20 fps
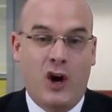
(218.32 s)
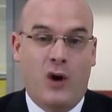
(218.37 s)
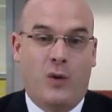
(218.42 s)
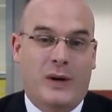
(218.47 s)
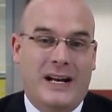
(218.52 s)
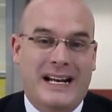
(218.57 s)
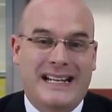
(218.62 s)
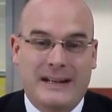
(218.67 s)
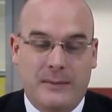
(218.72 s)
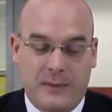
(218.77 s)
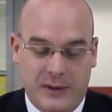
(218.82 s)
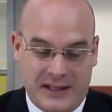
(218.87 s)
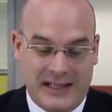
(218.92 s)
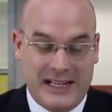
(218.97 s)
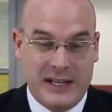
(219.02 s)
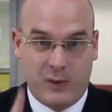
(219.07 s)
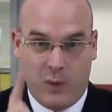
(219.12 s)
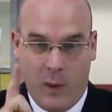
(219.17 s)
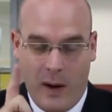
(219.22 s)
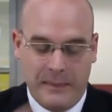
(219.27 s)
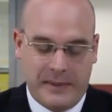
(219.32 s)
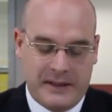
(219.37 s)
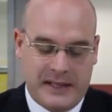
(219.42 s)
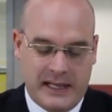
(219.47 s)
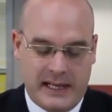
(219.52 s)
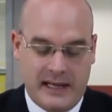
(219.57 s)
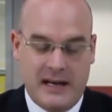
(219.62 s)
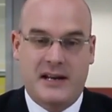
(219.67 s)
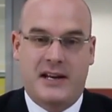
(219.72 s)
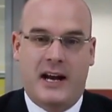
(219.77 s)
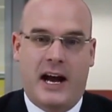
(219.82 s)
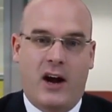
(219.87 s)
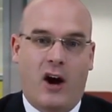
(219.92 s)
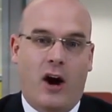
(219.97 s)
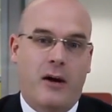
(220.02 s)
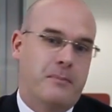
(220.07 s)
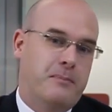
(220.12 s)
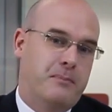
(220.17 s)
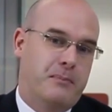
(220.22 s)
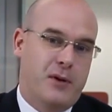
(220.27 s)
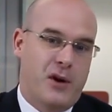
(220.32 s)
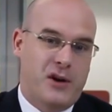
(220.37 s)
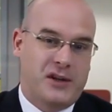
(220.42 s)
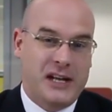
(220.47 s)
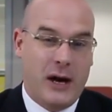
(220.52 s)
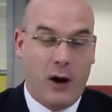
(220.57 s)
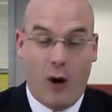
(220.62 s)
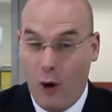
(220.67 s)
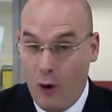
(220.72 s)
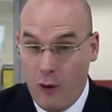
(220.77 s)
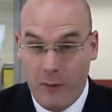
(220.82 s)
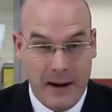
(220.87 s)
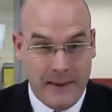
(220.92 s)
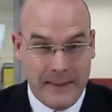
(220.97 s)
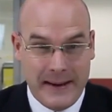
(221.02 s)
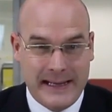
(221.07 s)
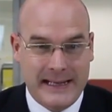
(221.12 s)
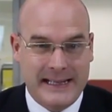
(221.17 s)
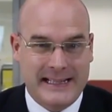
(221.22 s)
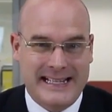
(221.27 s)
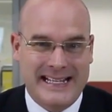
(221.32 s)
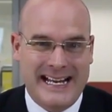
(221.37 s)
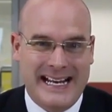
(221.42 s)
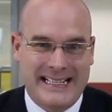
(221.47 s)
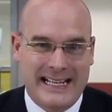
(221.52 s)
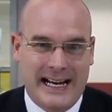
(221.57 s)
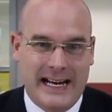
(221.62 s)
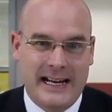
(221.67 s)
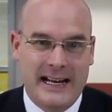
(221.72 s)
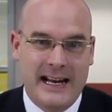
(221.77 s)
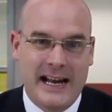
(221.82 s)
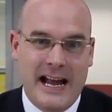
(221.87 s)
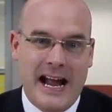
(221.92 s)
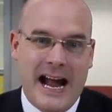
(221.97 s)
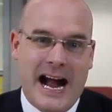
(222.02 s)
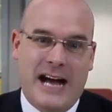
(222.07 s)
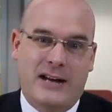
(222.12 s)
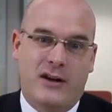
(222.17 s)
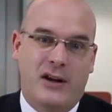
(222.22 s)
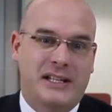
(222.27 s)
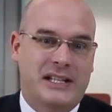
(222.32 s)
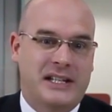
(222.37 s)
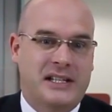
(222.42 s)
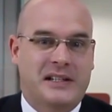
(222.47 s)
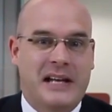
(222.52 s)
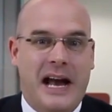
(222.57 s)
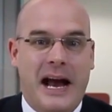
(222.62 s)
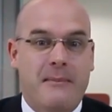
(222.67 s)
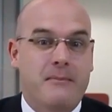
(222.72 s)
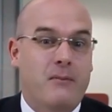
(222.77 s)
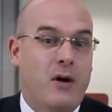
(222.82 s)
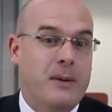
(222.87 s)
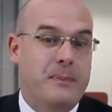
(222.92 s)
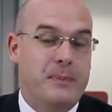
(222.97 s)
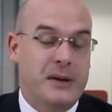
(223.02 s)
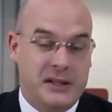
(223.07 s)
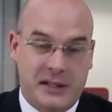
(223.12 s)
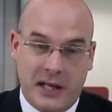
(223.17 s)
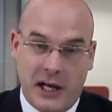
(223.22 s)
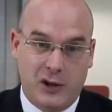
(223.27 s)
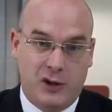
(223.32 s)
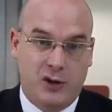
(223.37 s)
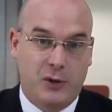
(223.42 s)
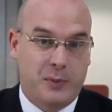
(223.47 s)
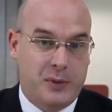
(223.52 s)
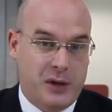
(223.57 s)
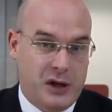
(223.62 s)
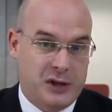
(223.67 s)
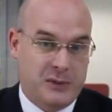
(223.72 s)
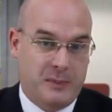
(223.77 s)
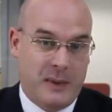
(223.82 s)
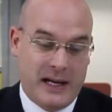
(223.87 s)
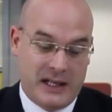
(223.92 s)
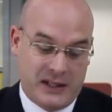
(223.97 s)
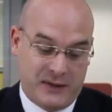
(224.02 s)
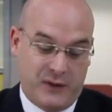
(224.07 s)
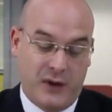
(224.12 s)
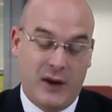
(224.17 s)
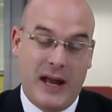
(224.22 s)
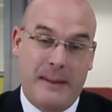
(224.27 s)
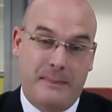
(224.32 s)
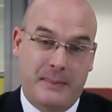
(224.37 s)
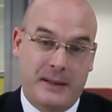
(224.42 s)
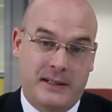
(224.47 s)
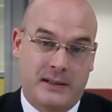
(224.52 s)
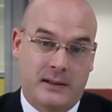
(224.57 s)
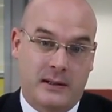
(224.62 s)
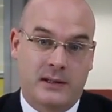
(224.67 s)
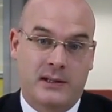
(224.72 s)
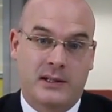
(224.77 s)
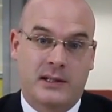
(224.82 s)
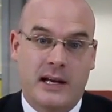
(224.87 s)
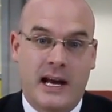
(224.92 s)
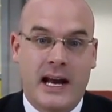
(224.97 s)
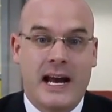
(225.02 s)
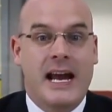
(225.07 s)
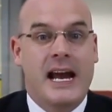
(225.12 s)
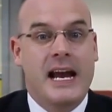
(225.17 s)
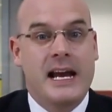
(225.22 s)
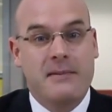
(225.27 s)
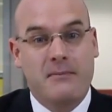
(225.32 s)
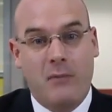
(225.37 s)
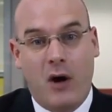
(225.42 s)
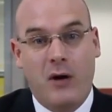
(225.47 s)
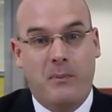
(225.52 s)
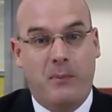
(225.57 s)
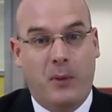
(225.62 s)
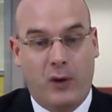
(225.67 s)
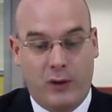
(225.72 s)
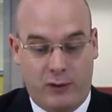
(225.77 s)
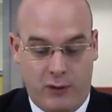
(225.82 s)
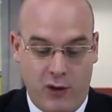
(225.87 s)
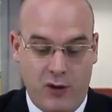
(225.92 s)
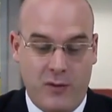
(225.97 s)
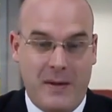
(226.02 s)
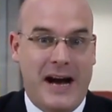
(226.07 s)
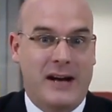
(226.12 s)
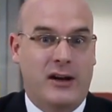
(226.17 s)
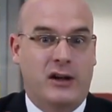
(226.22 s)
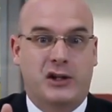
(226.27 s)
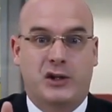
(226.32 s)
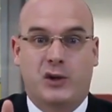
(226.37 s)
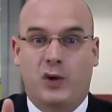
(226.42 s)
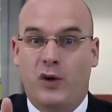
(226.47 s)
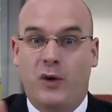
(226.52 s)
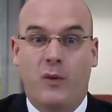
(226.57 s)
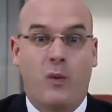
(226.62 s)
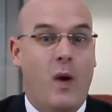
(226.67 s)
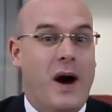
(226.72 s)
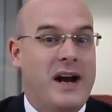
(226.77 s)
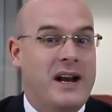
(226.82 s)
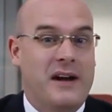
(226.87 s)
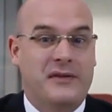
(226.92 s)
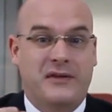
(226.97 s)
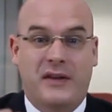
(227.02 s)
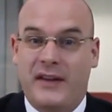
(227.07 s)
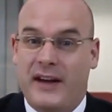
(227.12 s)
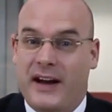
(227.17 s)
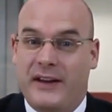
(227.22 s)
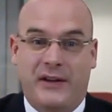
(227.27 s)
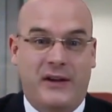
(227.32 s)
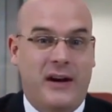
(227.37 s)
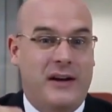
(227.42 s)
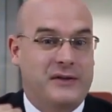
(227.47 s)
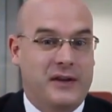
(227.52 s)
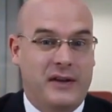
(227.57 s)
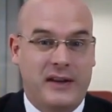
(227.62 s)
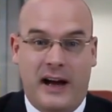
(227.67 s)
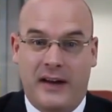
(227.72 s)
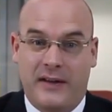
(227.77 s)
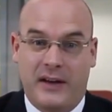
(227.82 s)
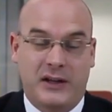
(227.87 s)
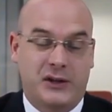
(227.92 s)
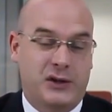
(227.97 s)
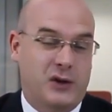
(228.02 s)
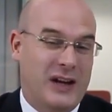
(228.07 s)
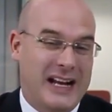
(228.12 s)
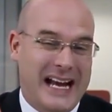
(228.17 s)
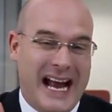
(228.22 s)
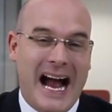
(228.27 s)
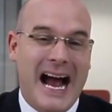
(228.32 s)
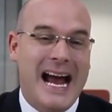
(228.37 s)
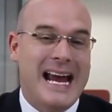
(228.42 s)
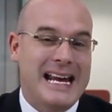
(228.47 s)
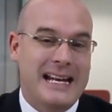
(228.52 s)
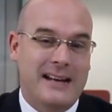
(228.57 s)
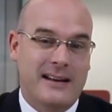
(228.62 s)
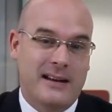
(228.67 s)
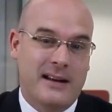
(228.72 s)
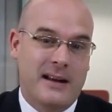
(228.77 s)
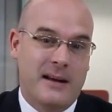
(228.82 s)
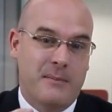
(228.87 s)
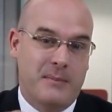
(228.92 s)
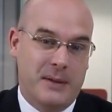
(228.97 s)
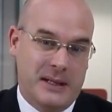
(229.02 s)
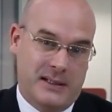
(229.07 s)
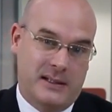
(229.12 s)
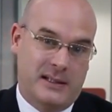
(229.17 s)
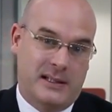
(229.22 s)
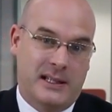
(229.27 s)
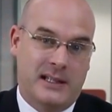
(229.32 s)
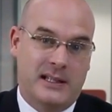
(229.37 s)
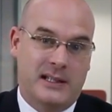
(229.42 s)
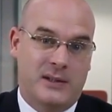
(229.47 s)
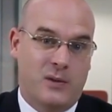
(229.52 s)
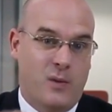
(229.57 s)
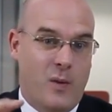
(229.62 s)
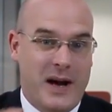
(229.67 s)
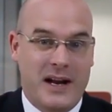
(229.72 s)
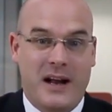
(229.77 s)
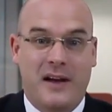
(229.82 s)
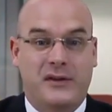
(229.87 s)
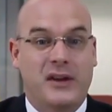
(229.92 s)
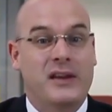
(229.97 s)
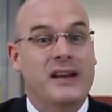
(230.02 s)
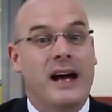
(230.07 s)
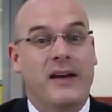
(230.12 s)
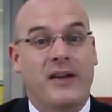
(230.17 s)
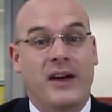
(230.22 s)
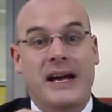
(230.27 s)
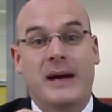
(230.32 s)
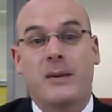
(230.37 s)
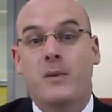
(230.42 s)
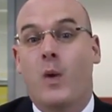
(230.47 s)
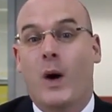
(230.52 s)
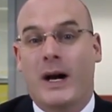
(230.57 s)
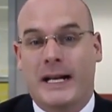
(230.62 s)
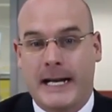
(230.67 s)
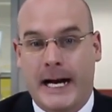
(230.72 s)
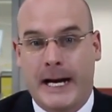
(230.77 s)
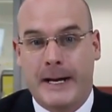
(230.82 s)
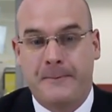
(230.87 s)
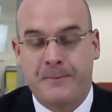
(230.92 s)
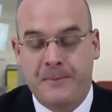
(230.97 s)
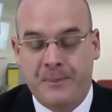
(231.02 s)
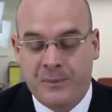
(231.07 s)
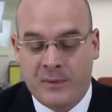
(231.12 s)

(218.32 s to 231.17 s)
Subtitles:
what I did was this one particular day, I blocked out all my meetings in that day, and I sat my potential prospects for that business in my boardroom, and I saw them one after the other after the other. I saw like 8 businesses, one after the other in one day.